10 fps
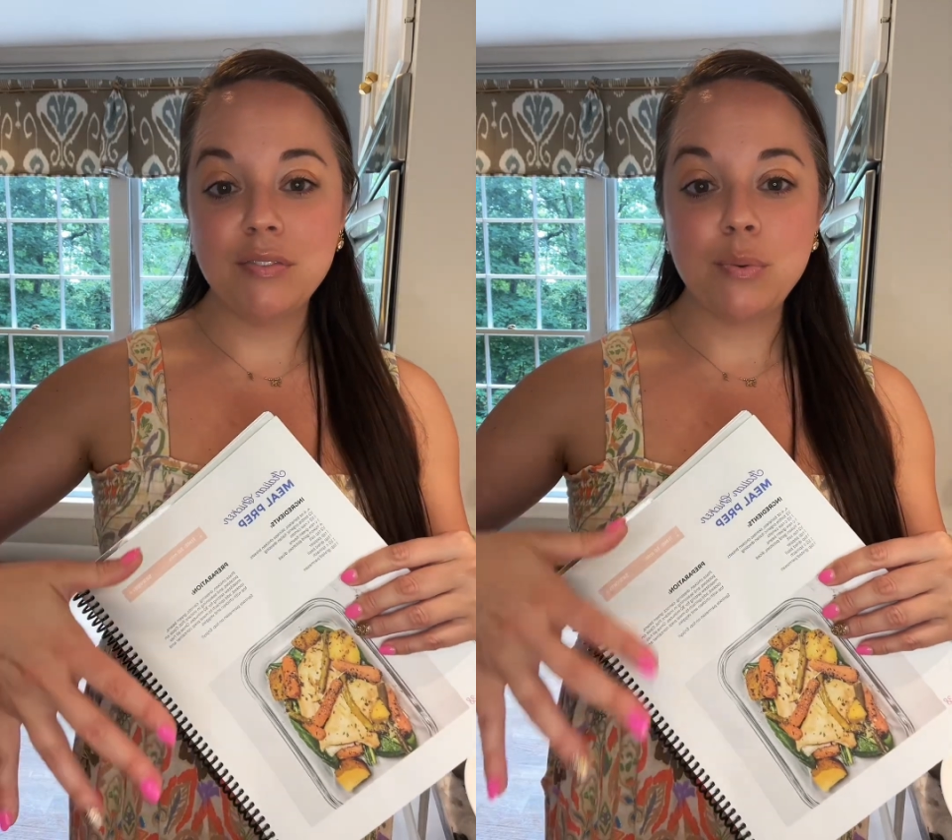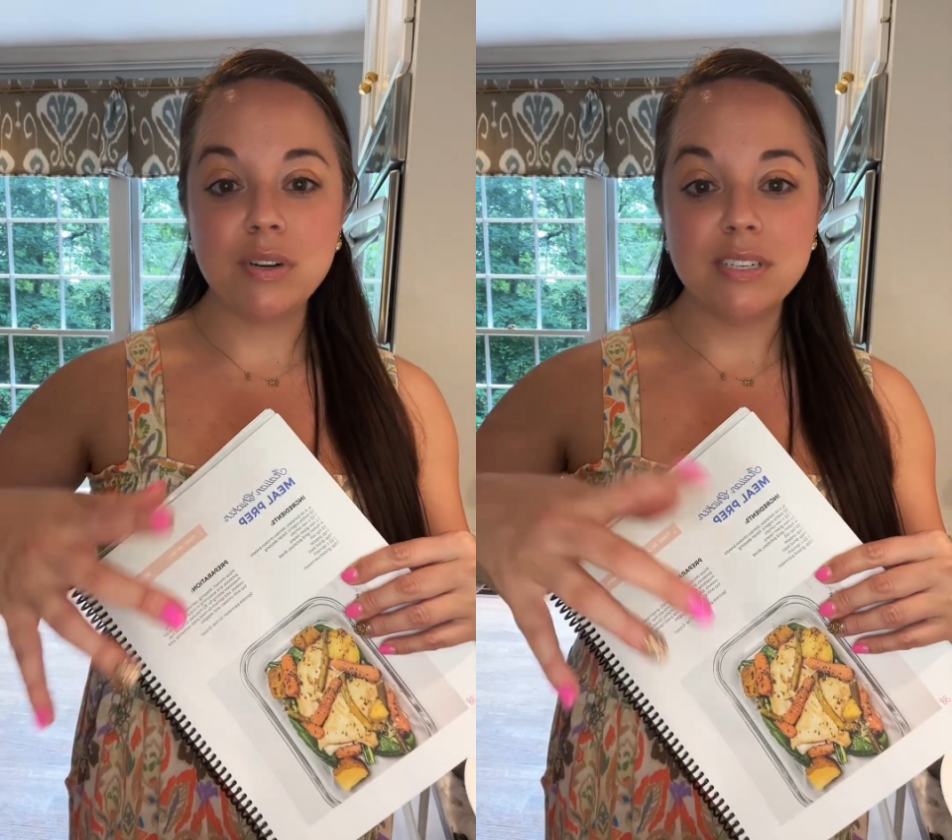
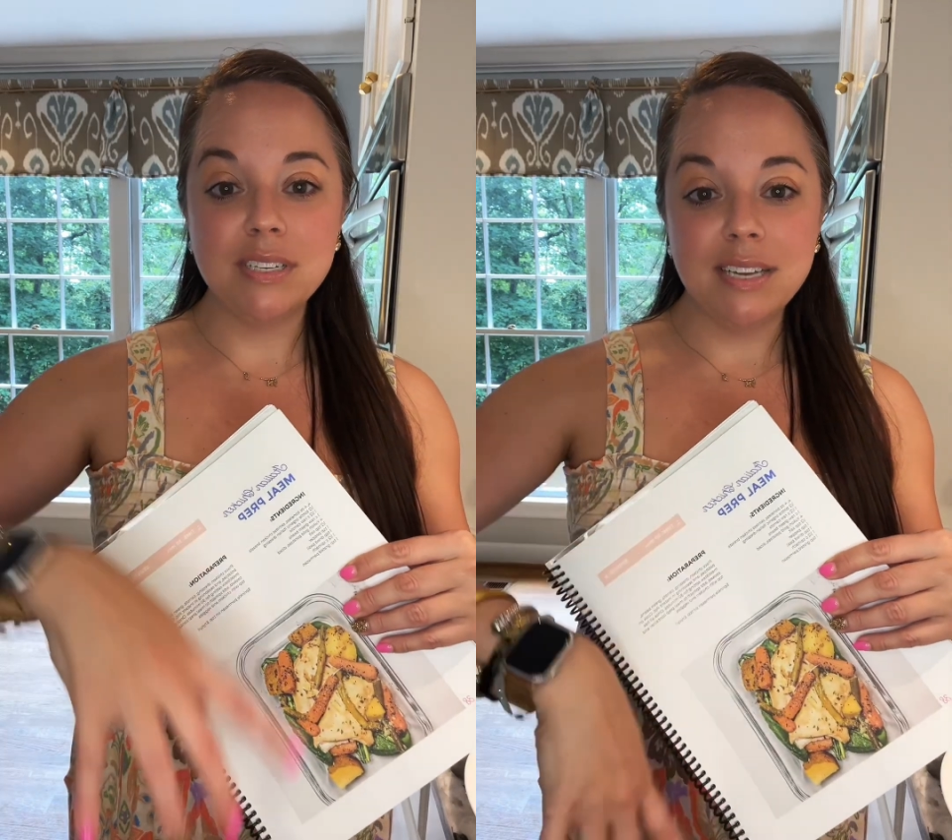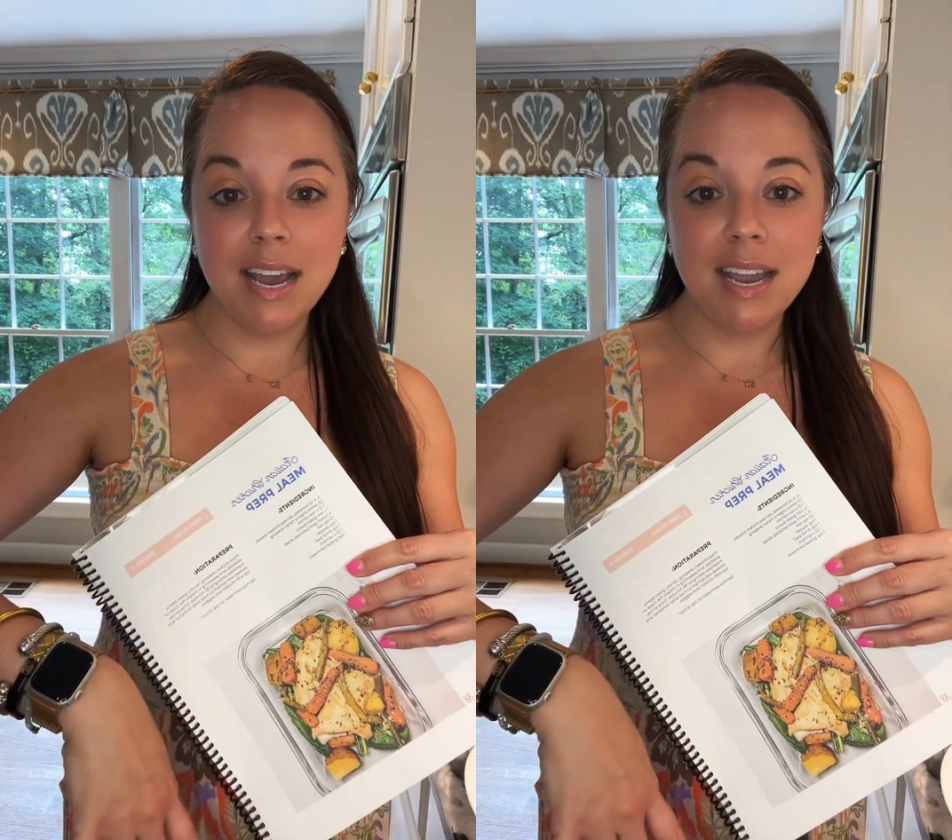for
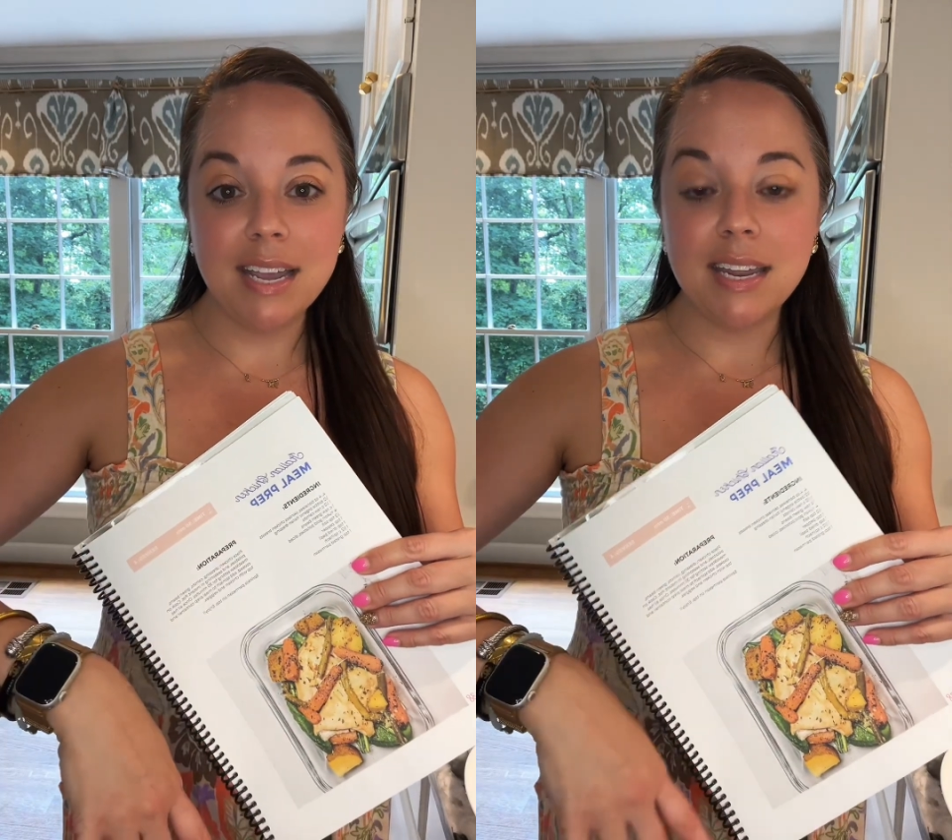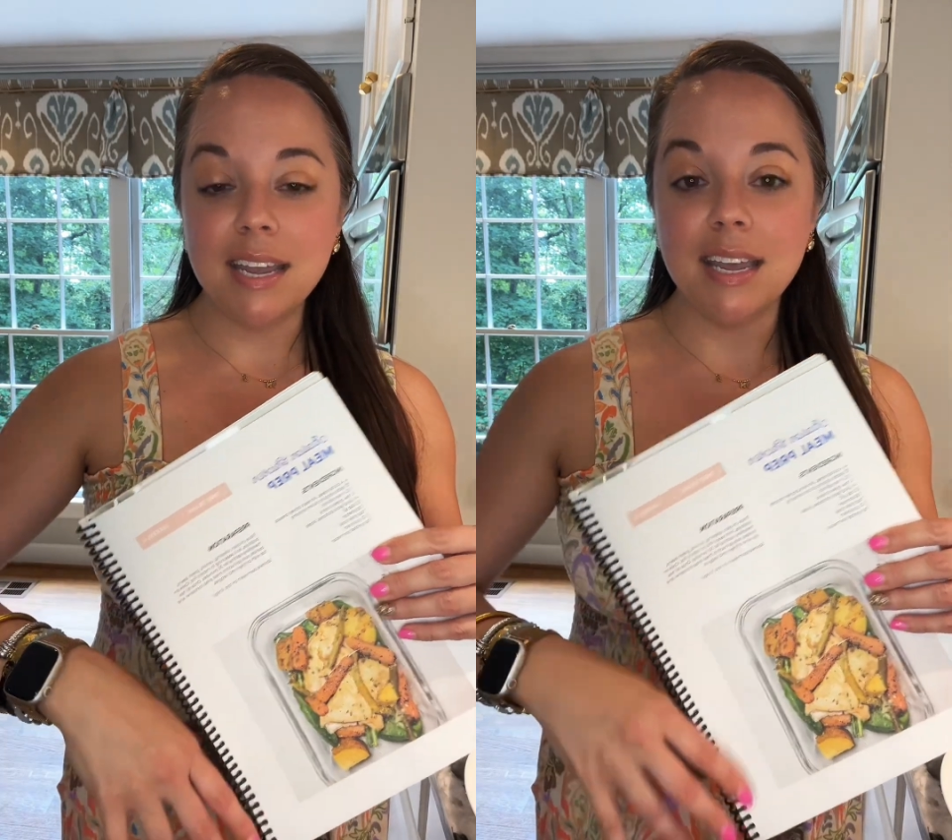
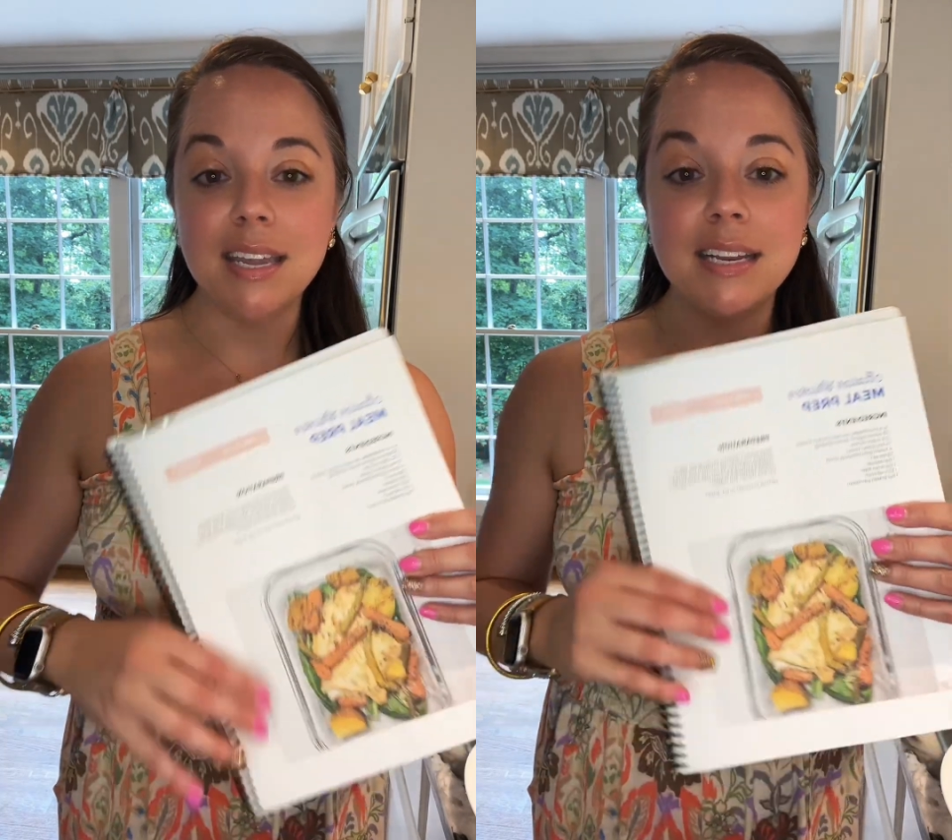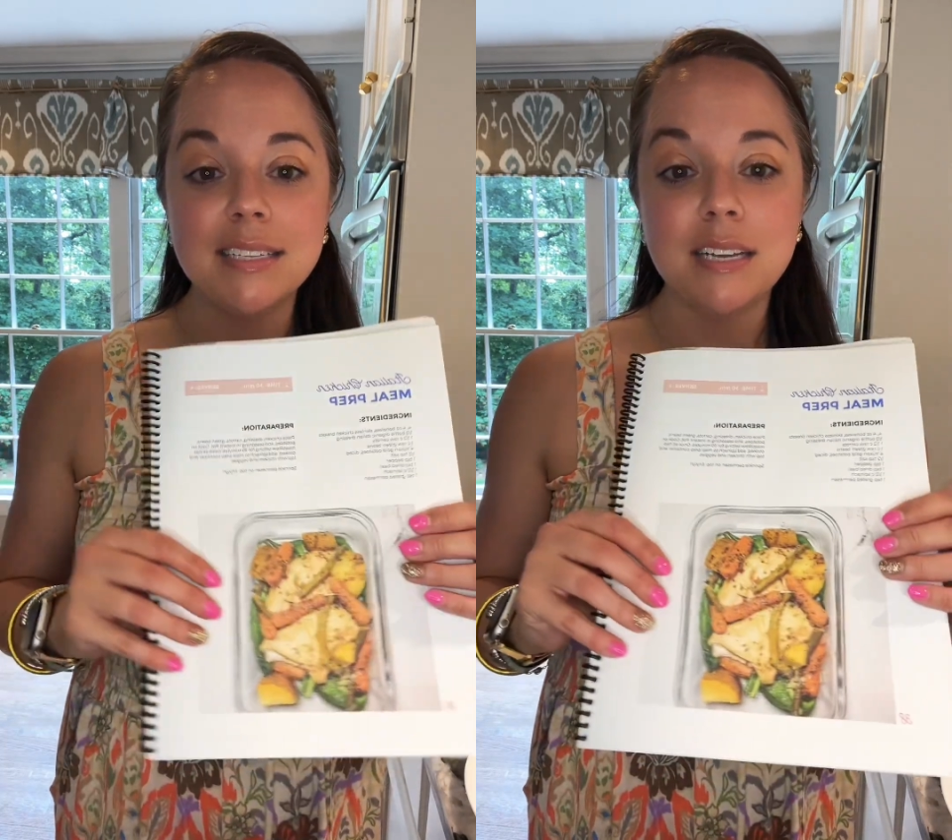tonight and
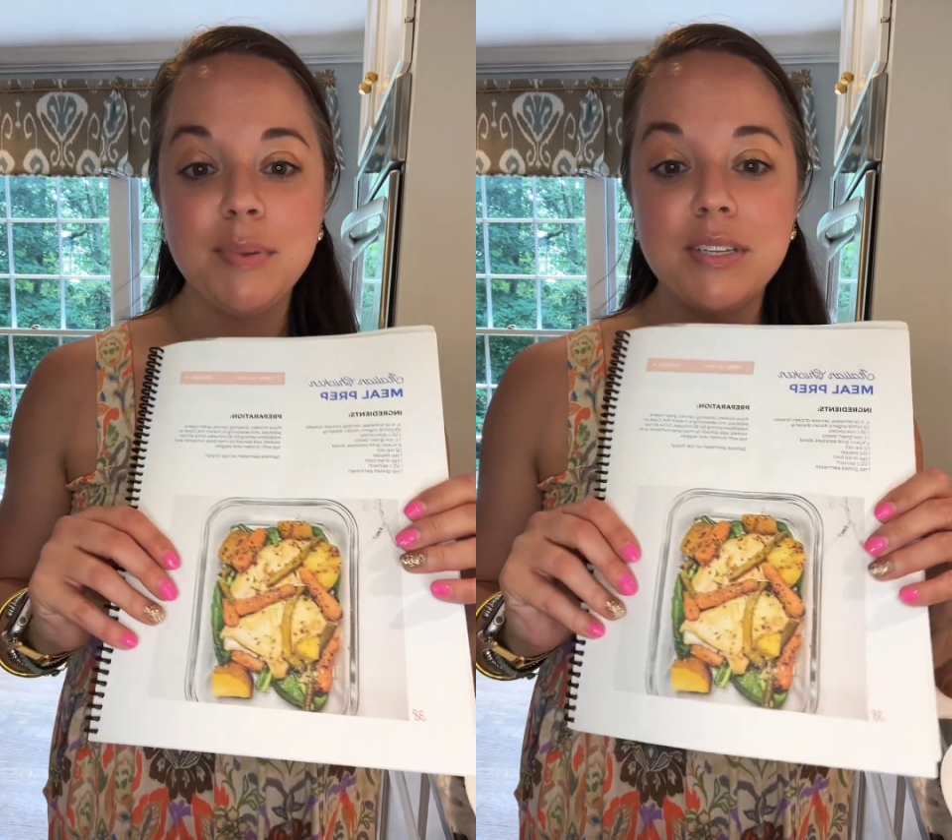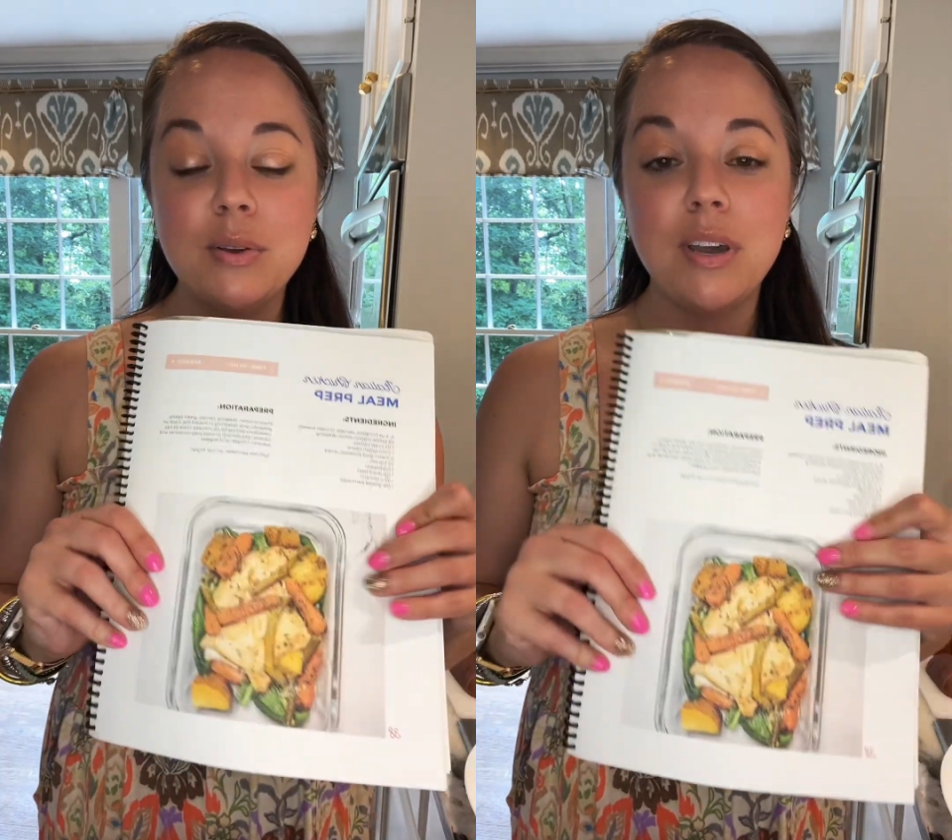it's gonna be so good.